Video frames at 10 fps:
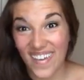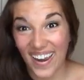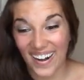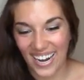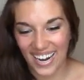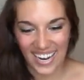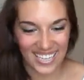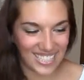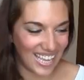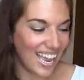There Very
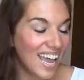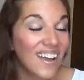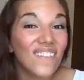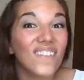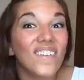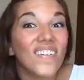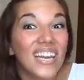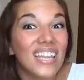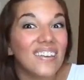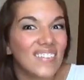sexy.
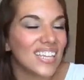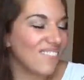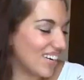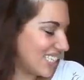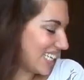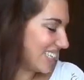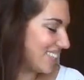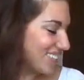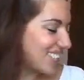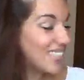Really, really wanted to get
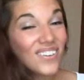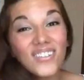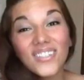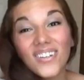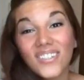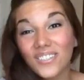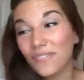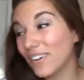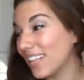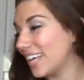those. Those are also
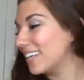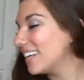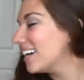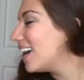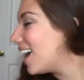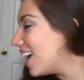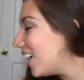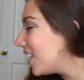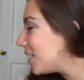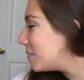from Glenn.
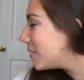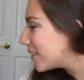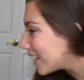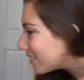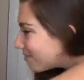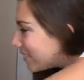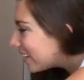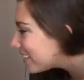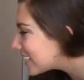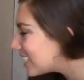Um, okay,
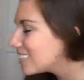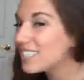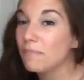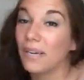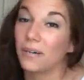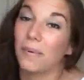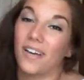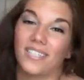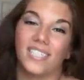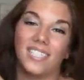now let's get on to the bigger
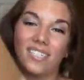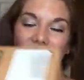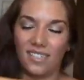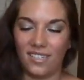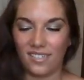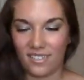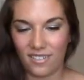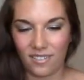boxes. Ugh.